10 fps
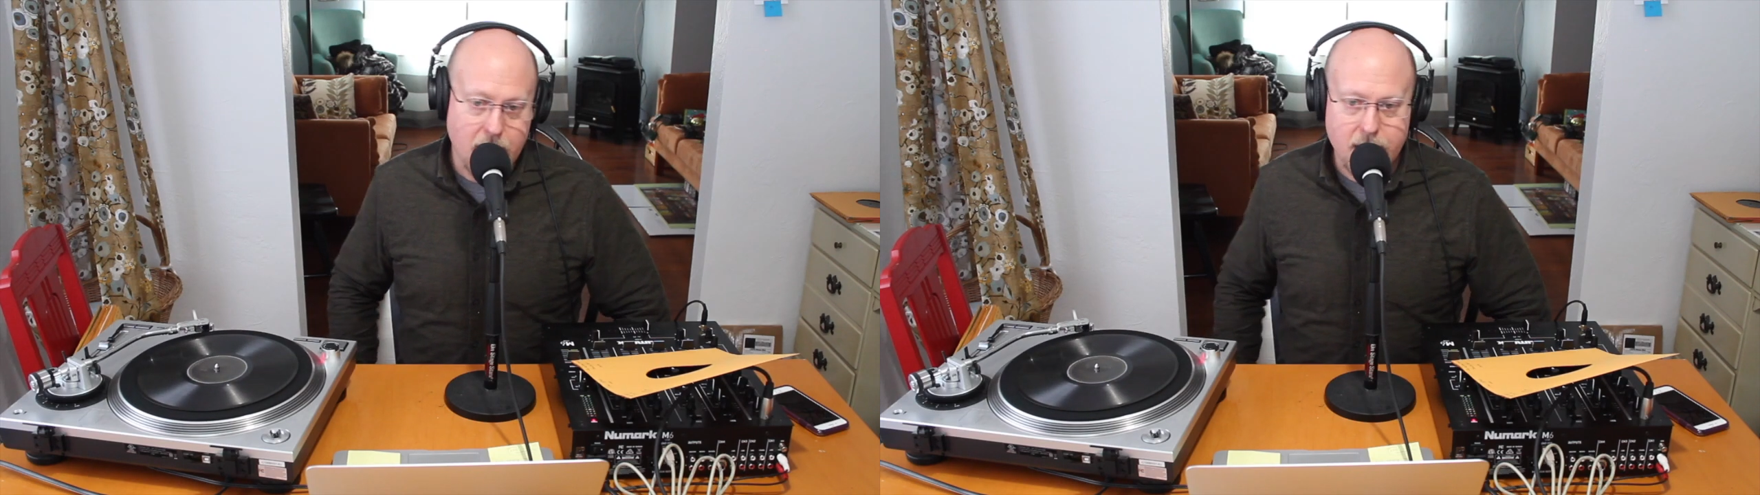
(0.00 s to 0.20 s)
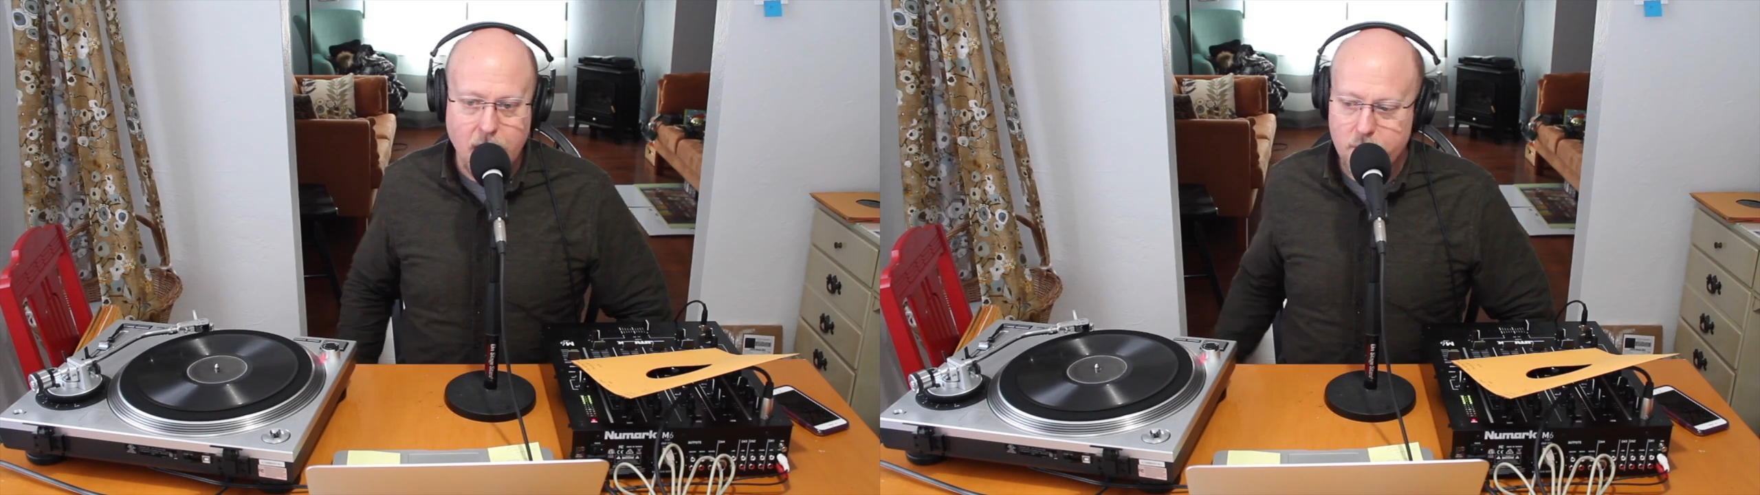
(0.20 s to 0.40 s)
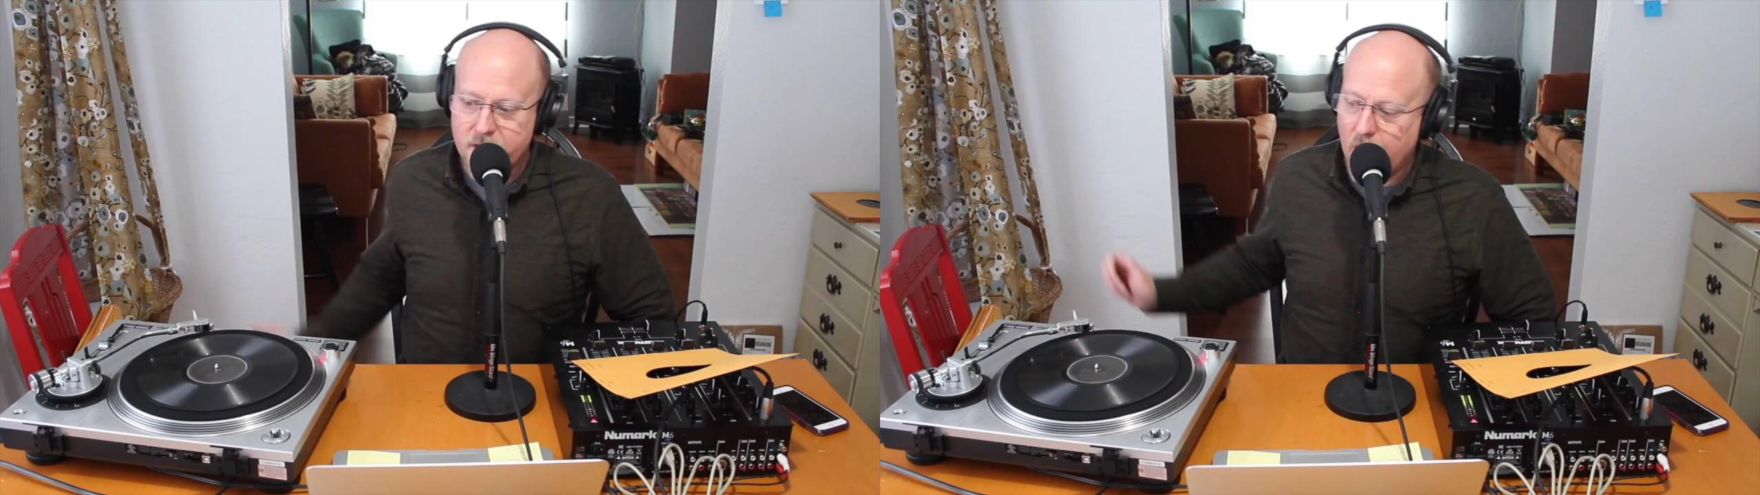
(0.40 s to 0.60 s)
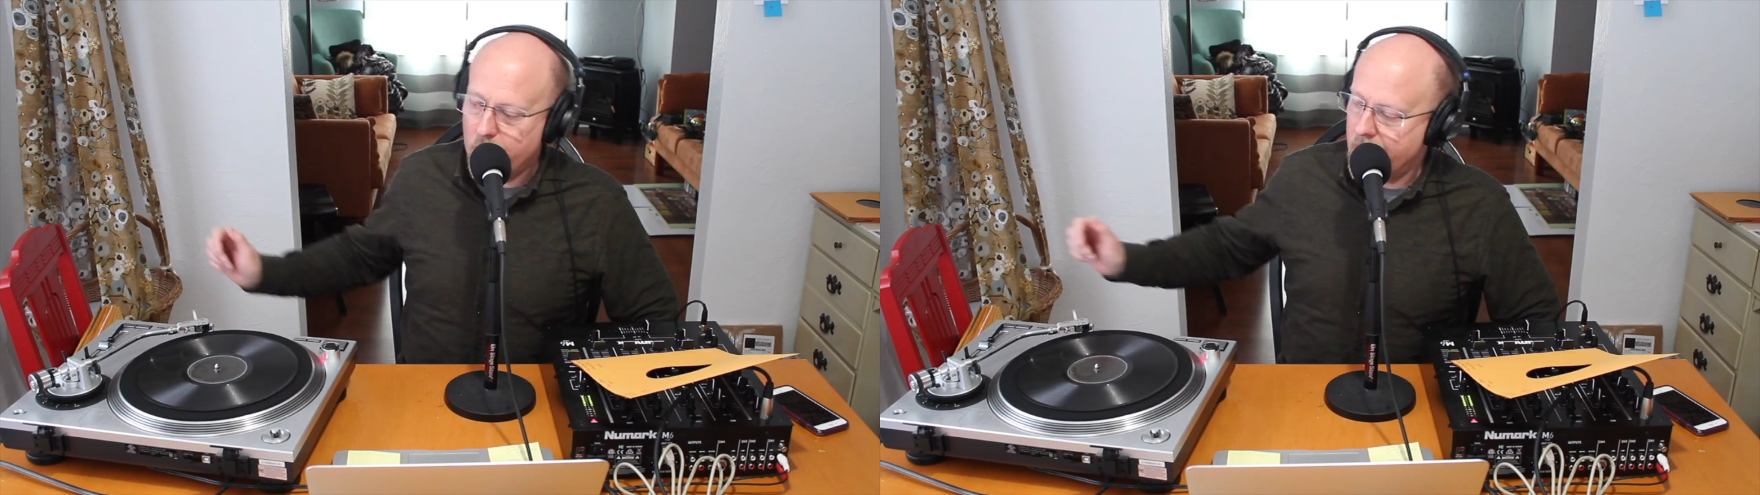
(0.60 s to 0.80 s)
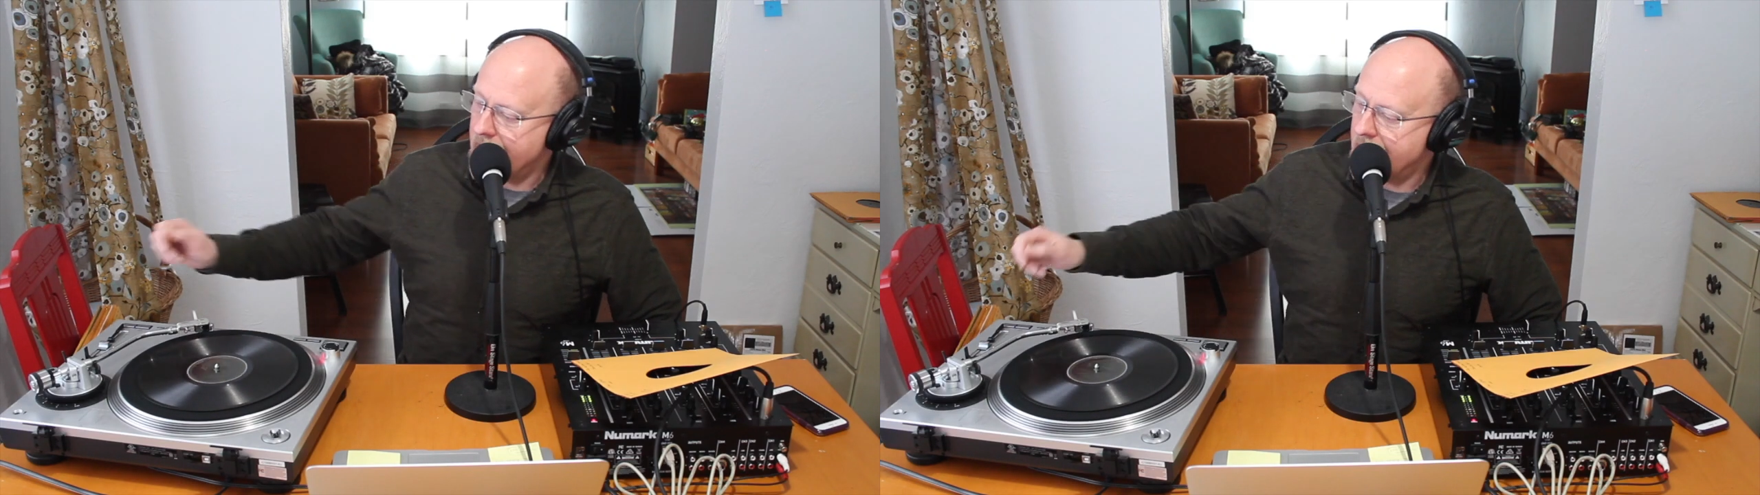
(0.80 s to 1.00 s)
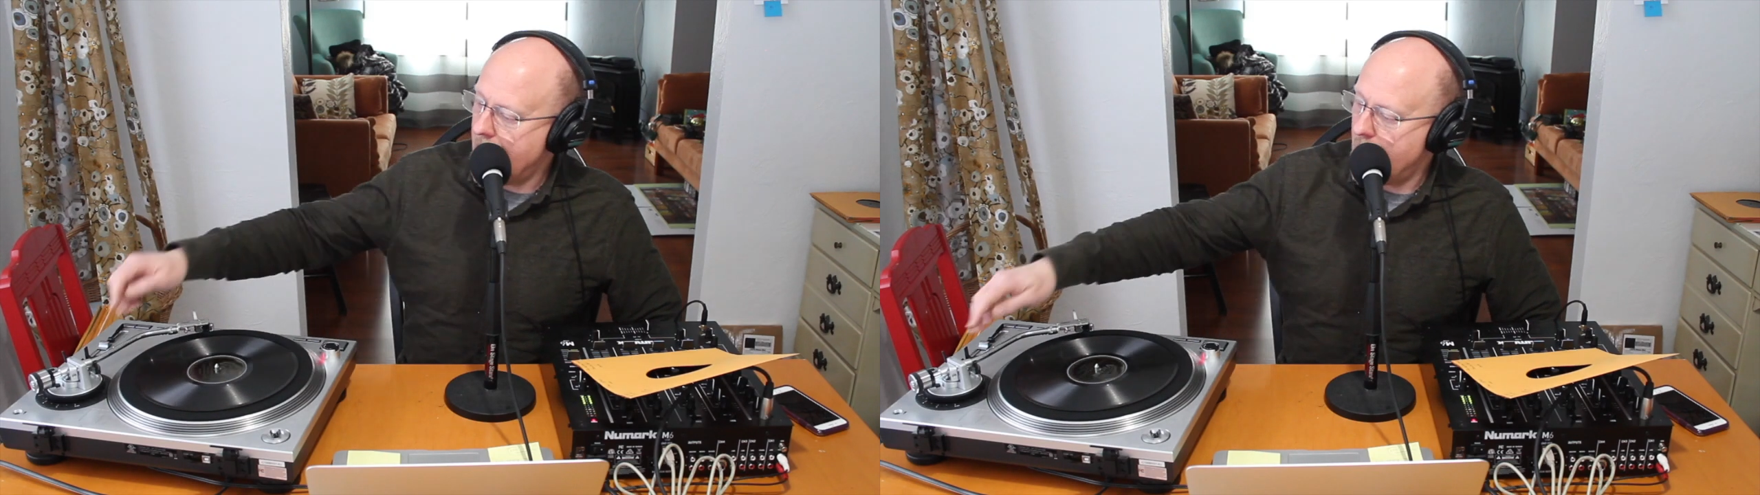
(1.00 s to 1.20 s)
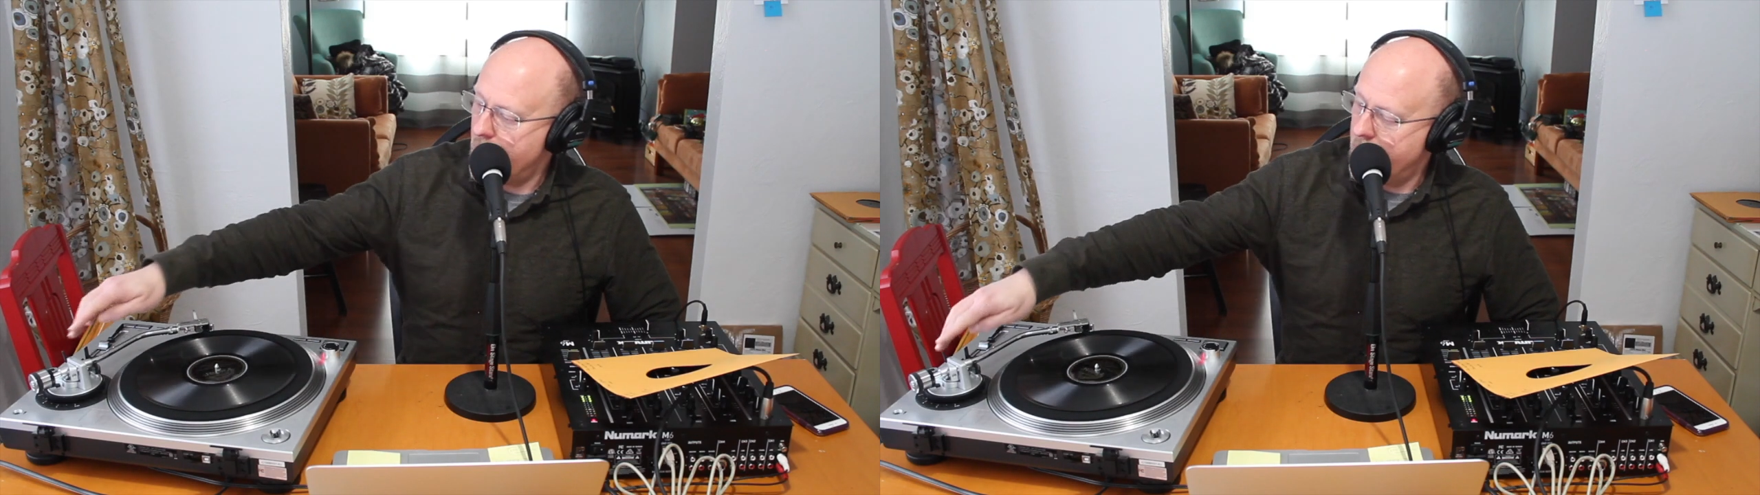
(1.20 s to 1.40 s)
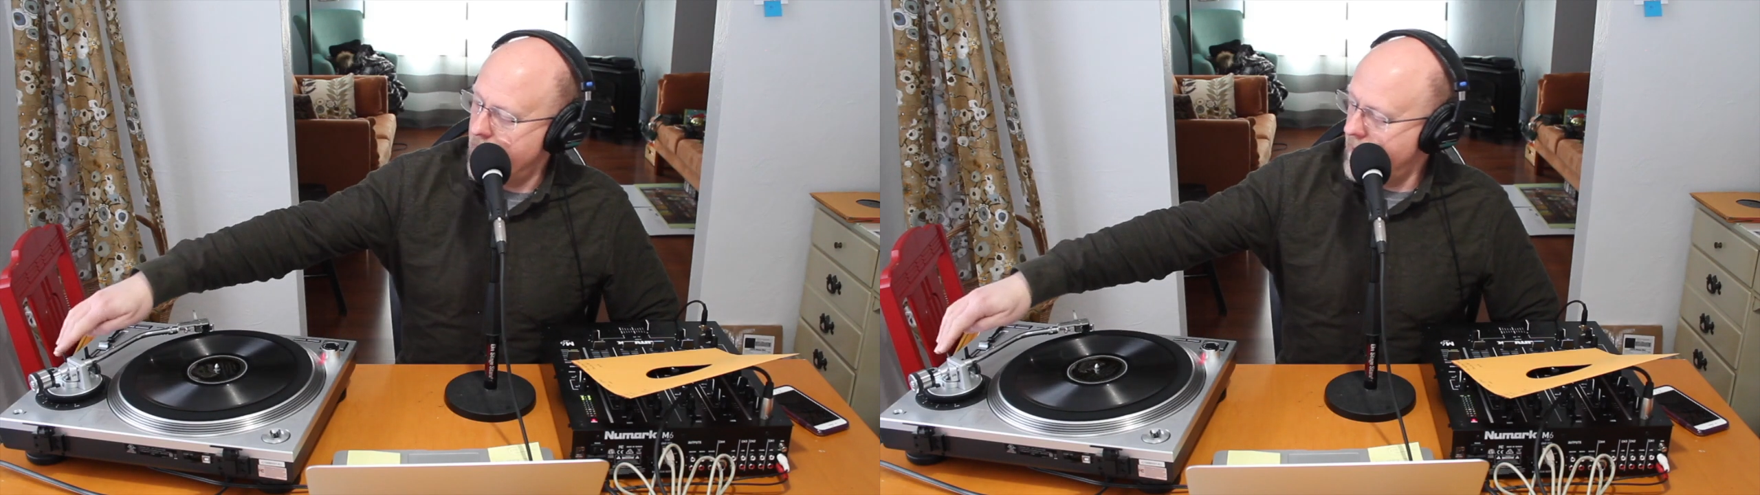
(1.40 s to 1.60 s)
Come Tumbling Down."